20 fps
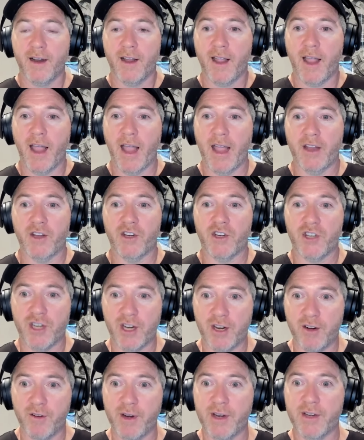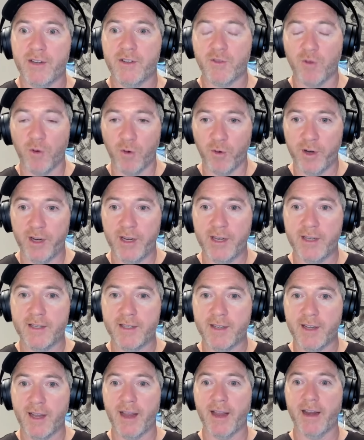and sharing
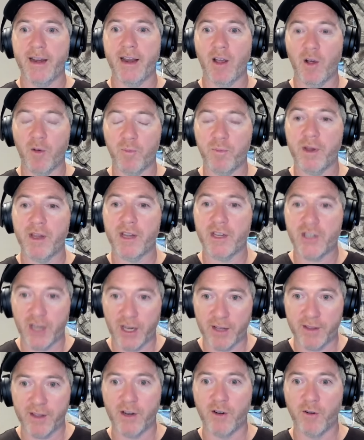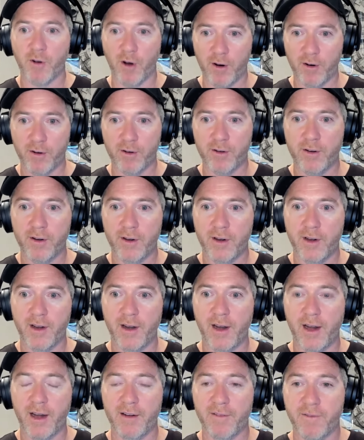stories and helping each other grow
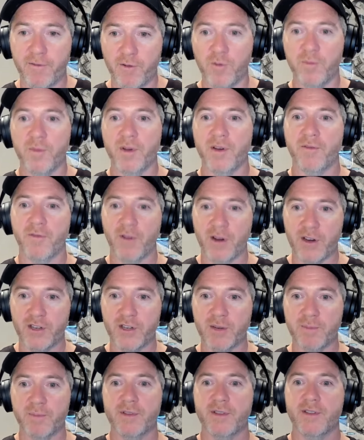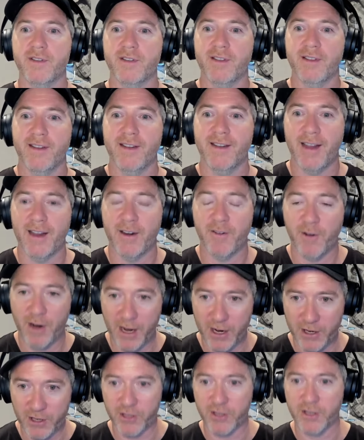and forming friendships and
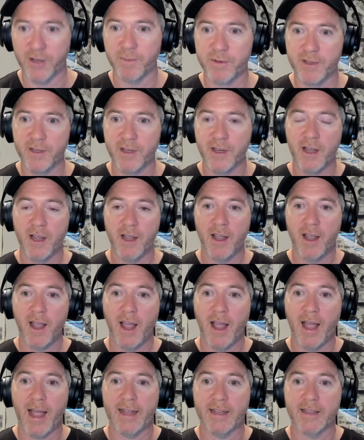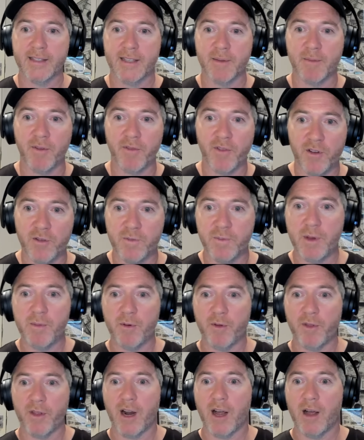relationships. And some of those
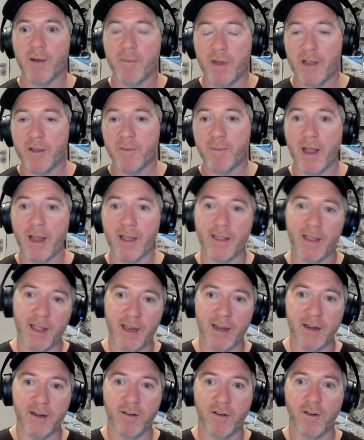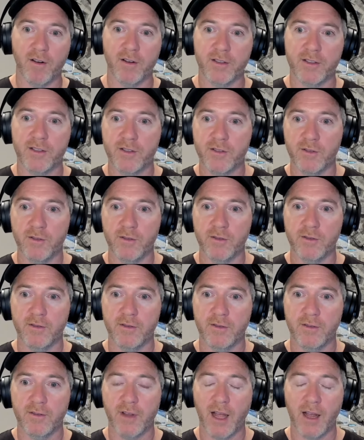people that I met back then are
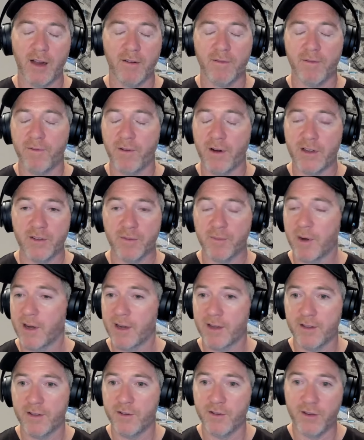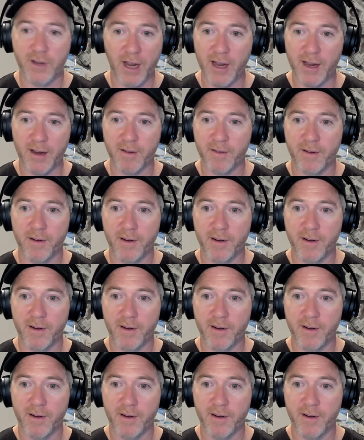still like friends of mine today